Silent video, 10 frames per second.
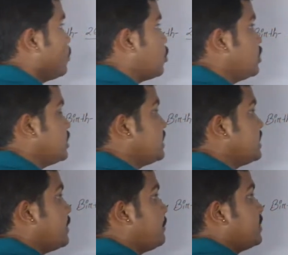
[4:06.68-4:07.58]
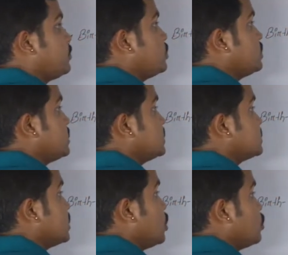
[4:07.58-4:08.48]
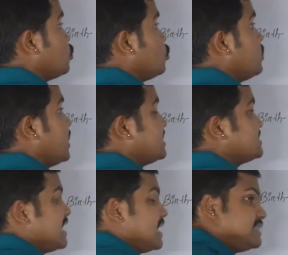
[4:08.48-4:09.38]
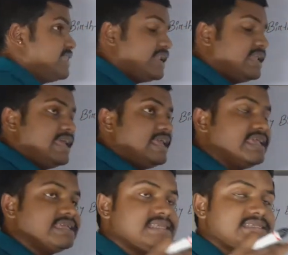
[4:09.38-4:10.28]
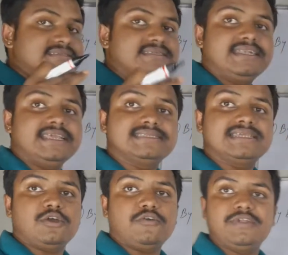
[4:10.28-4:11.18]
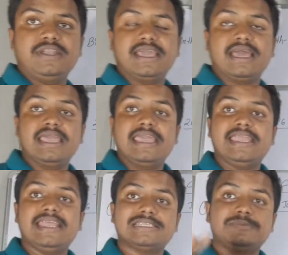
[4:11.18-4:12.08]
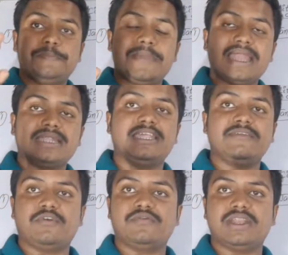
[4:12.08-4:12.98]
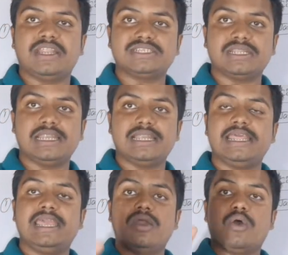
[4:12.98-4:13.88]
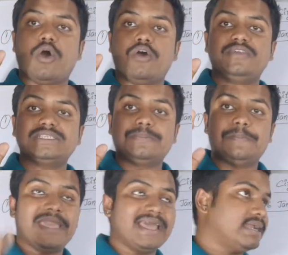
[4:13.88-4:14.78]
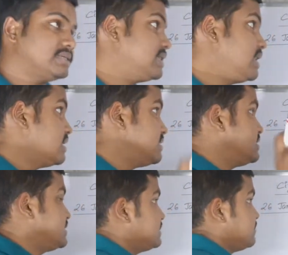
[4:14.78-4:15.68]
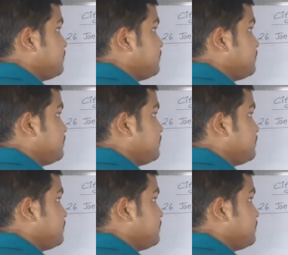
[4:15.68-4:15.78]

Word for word: born in India between these two dates, then he is a citizen of India irrespective of the nationality of his parents. This is the